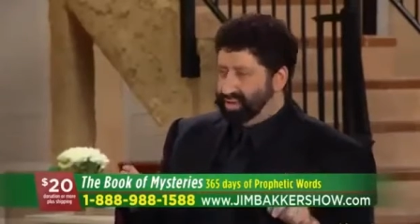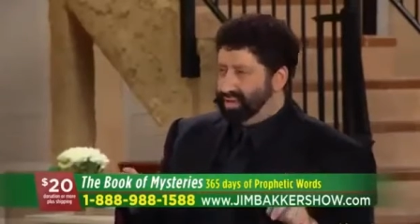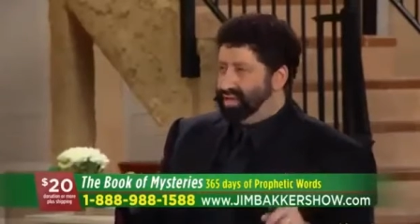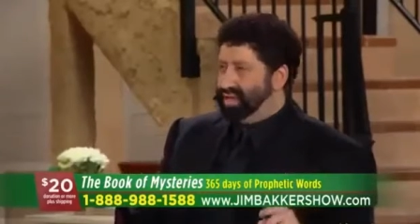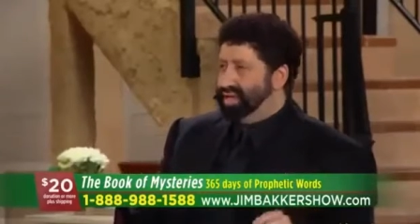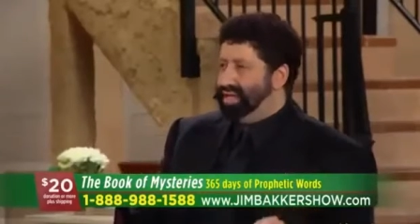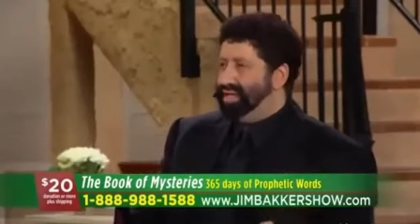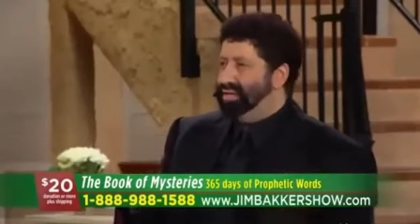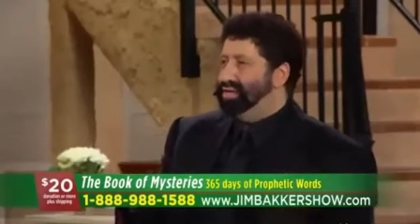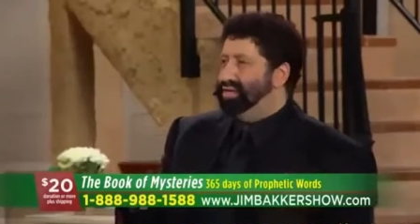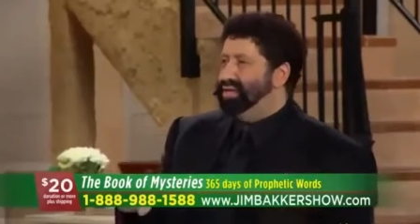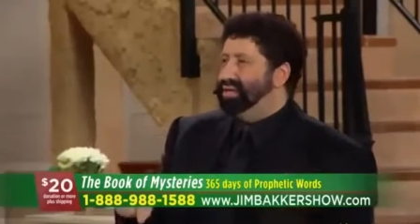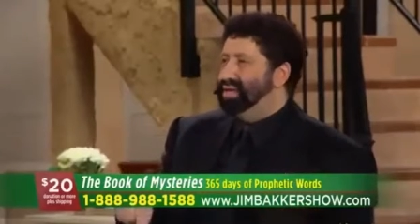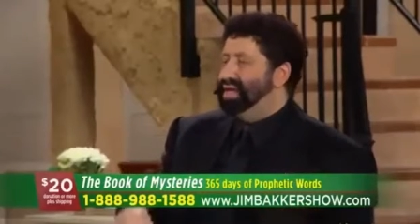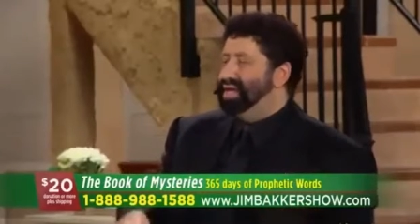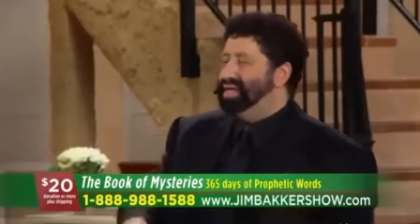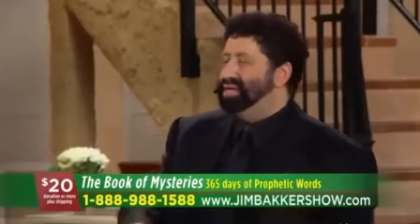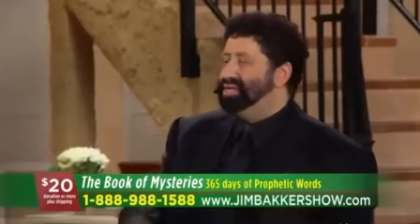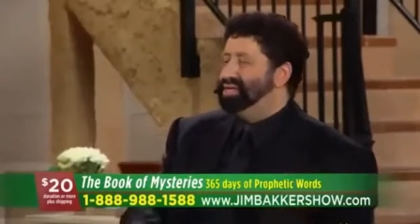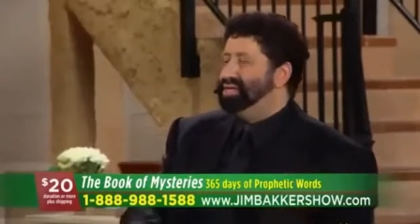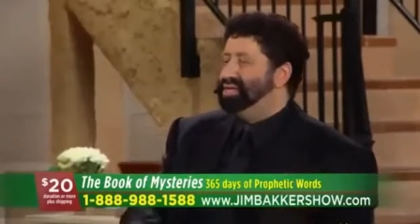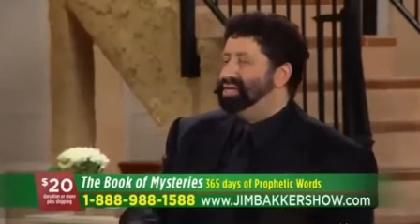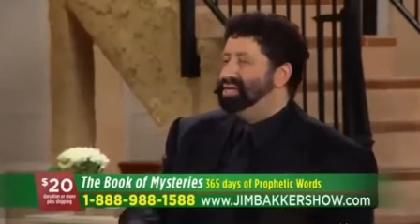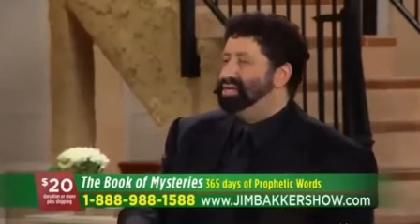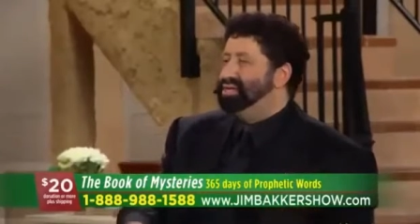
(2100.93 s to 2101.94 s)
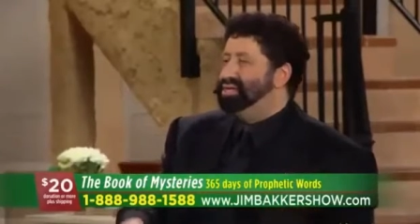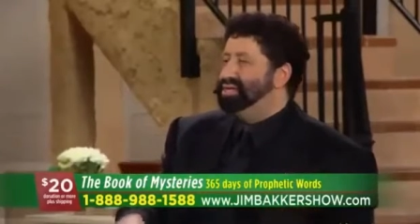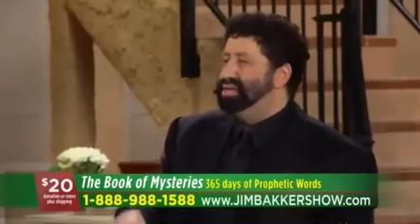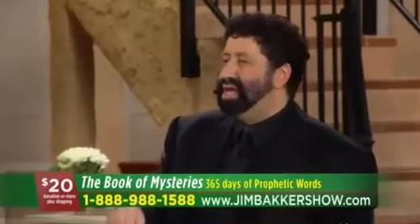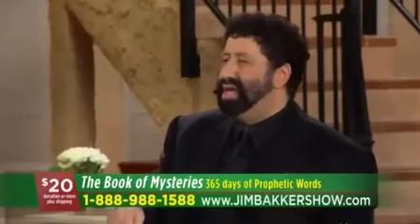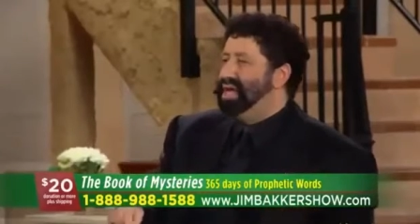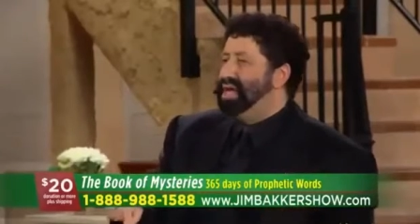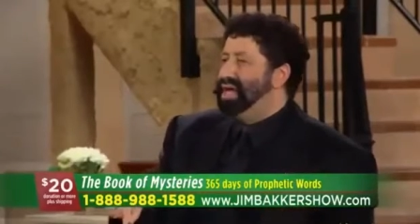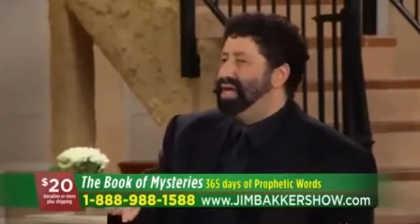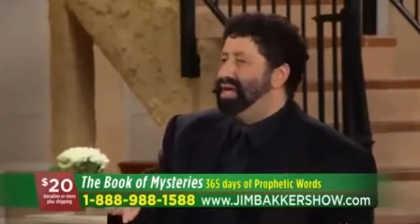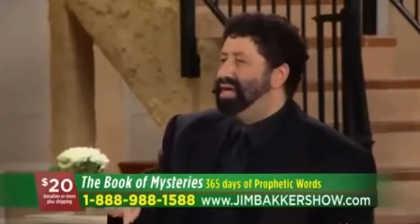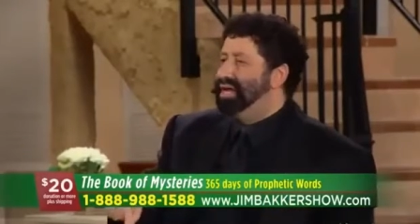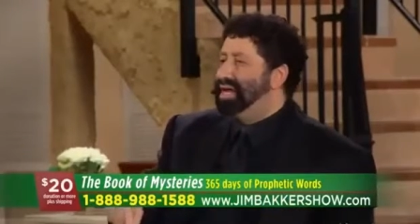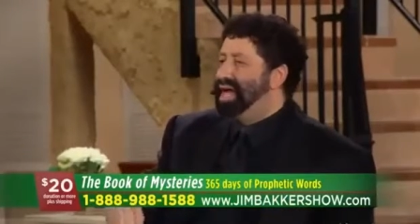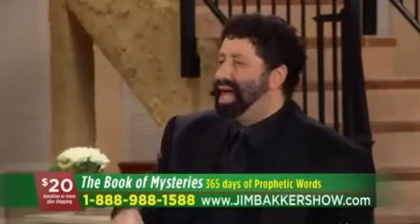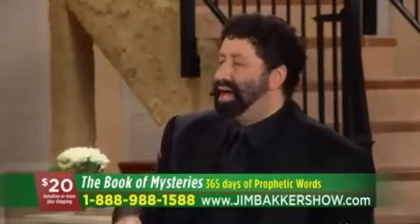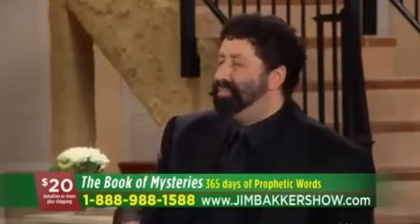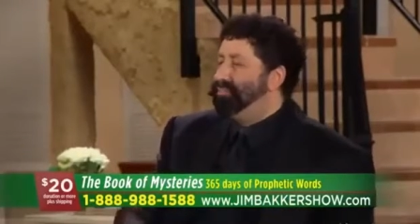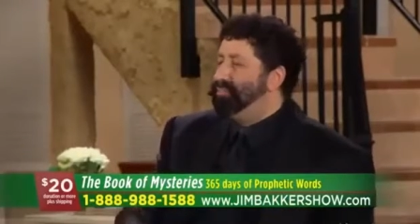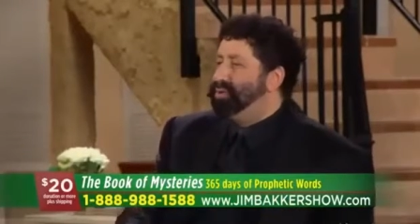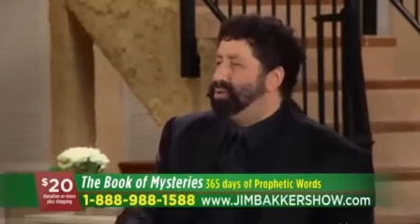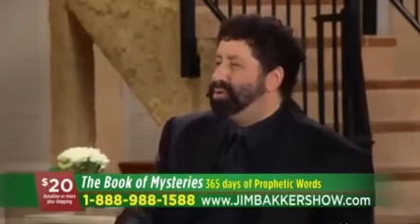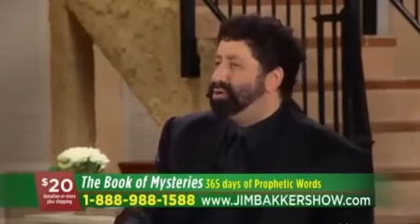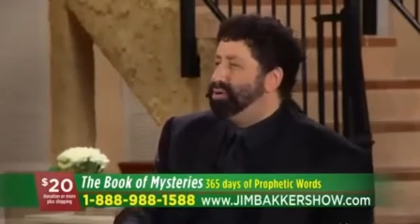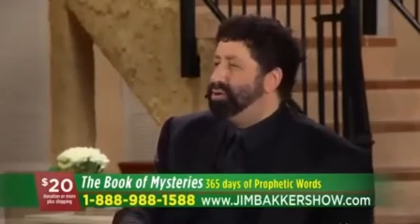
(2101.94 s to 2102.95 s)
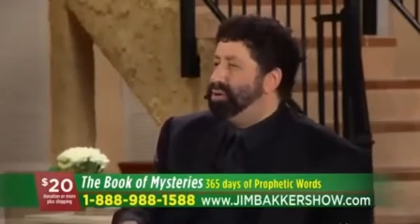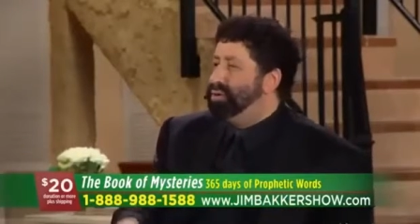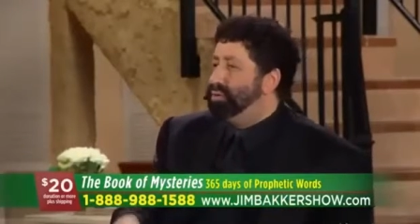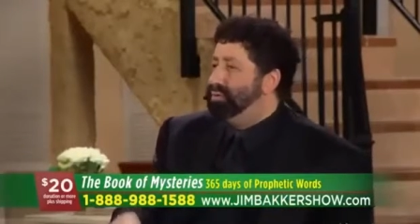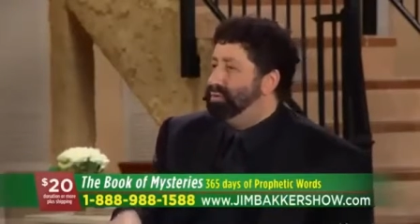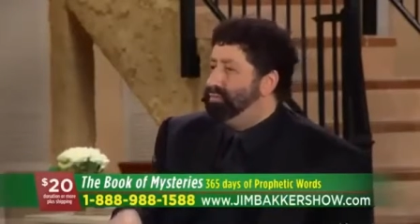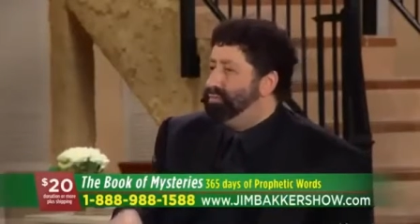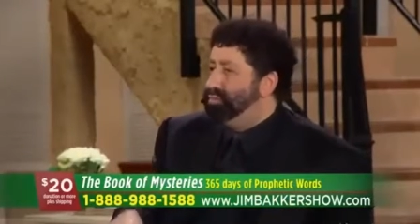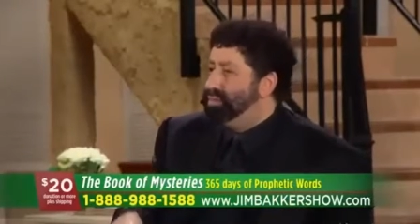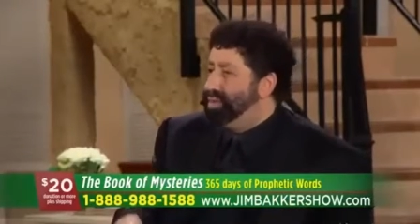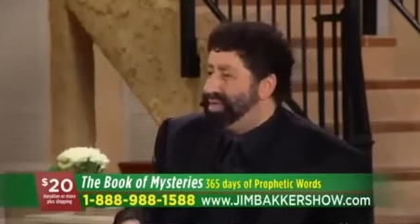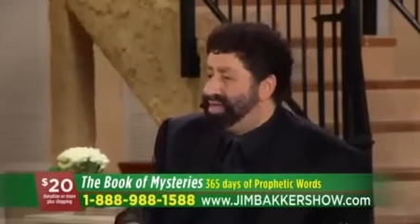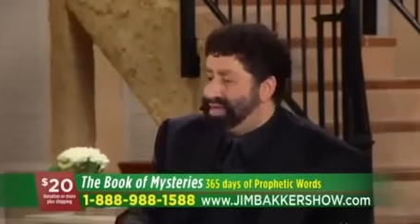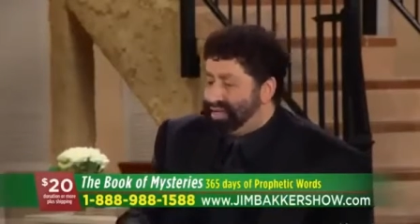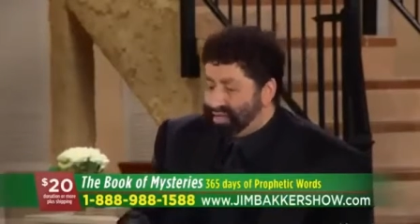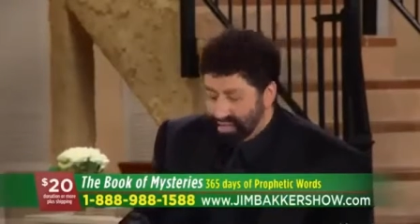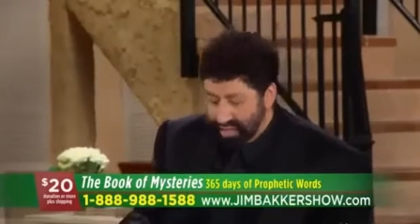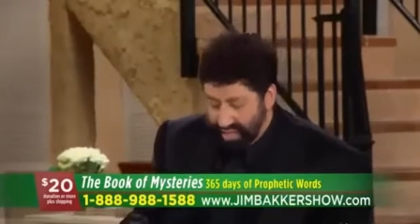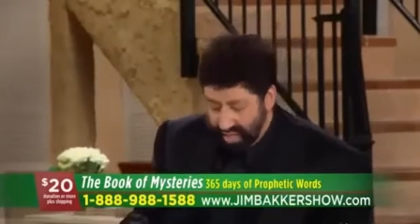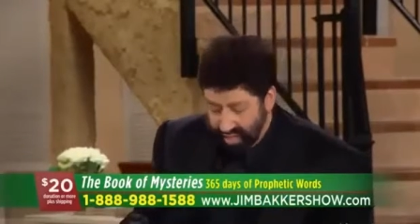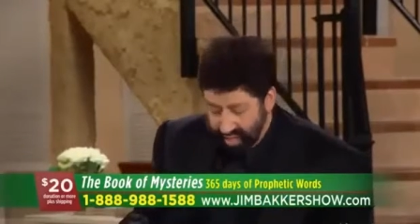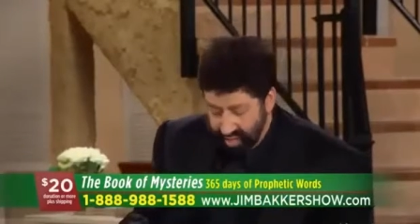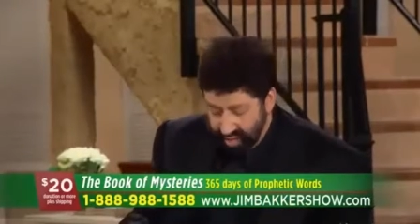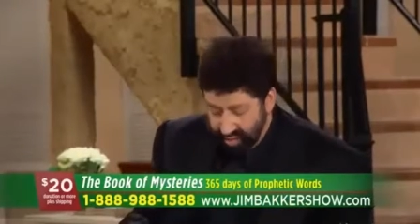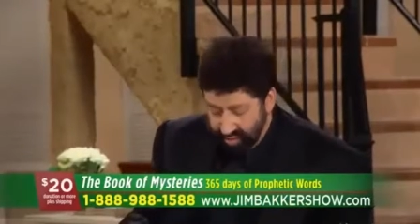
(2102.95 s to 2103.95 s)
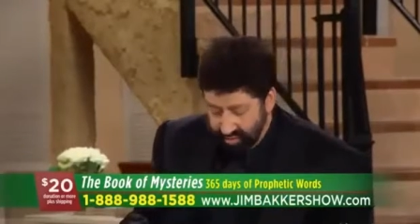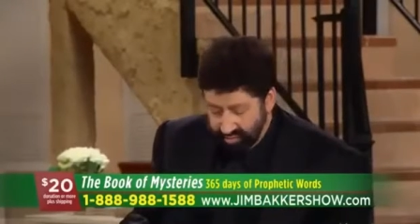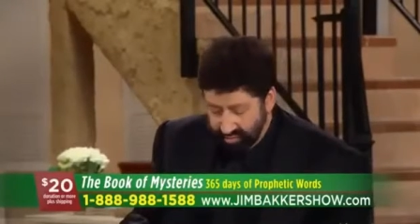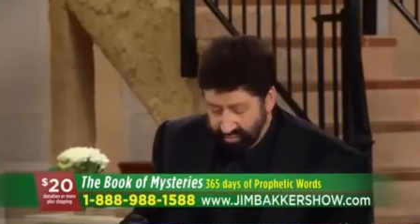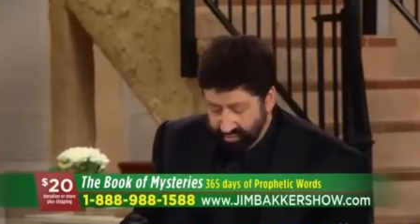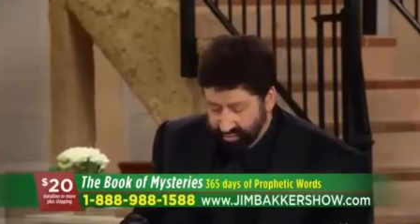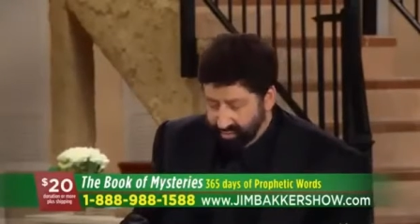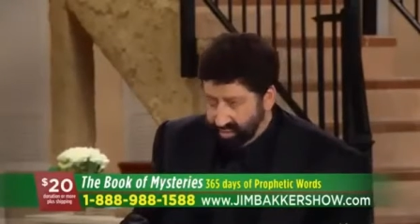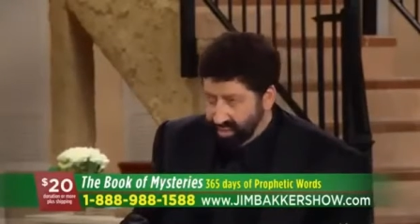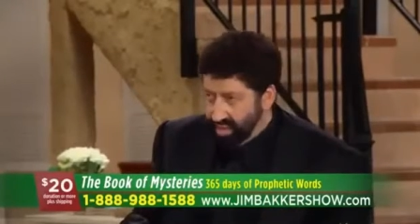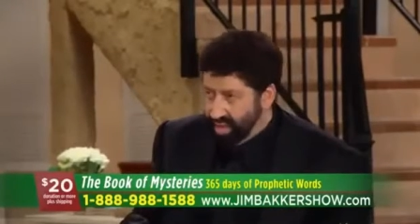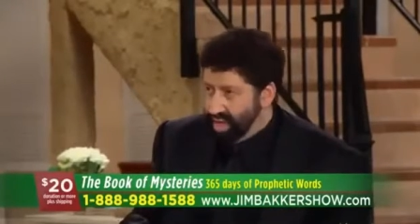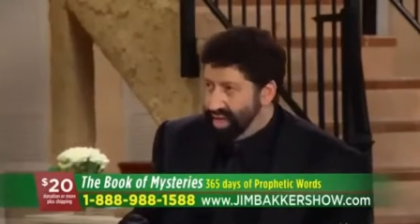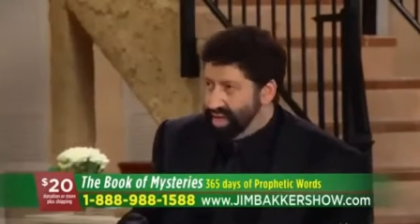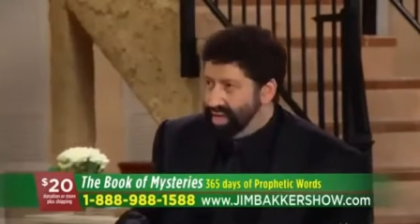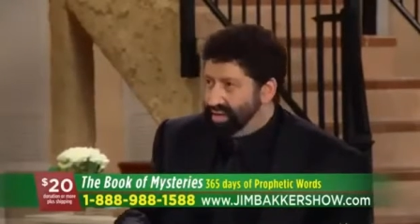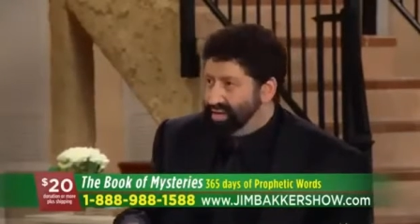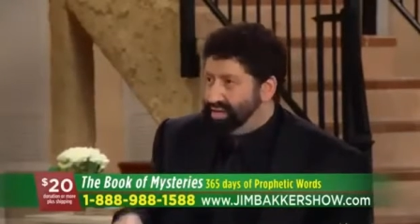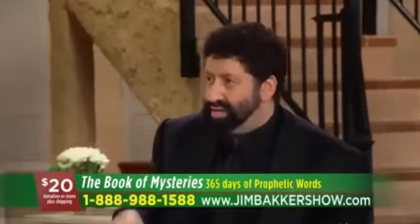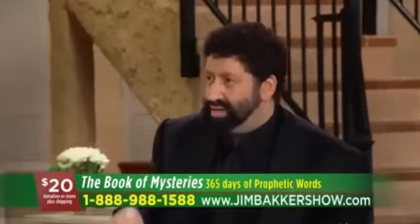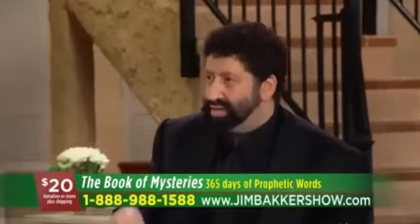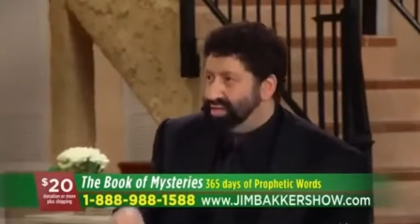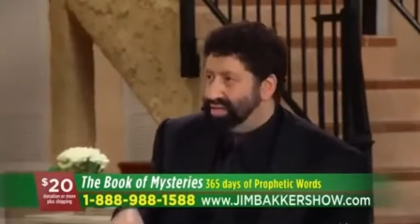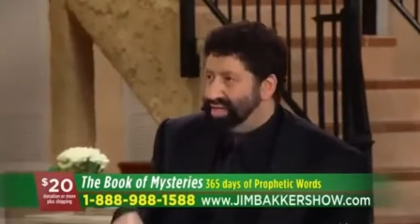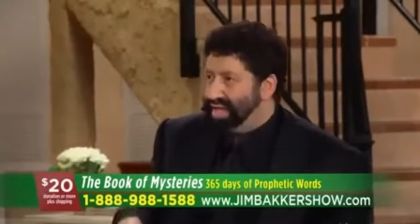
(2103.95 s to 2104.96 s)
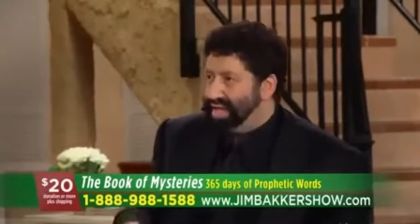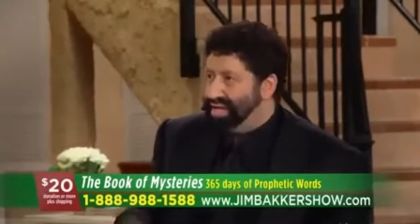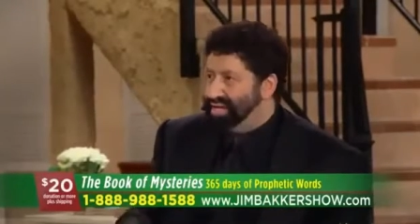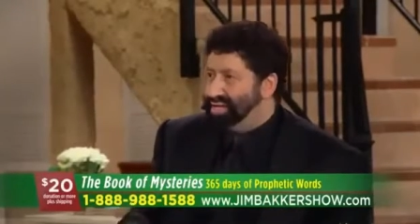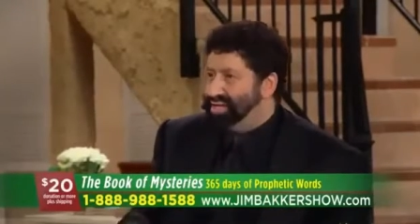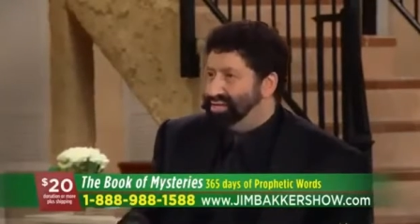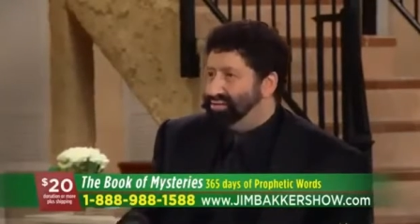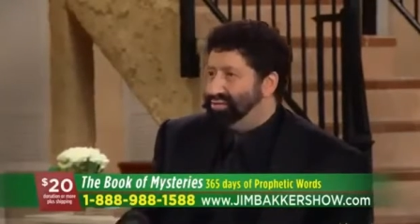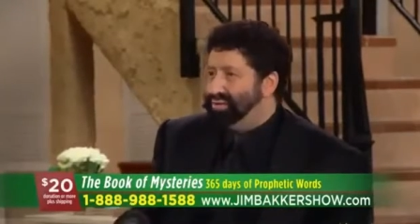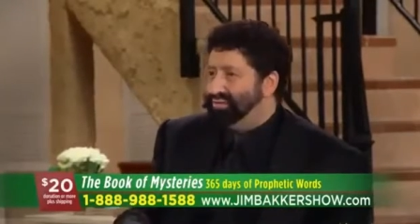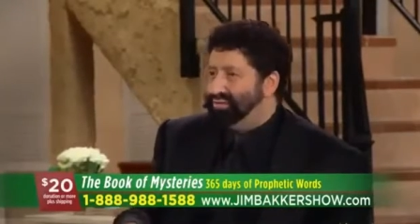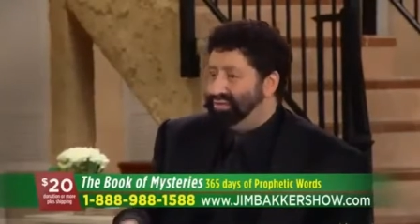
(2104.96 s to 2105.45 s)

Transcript: in the nation's Capitol building, the center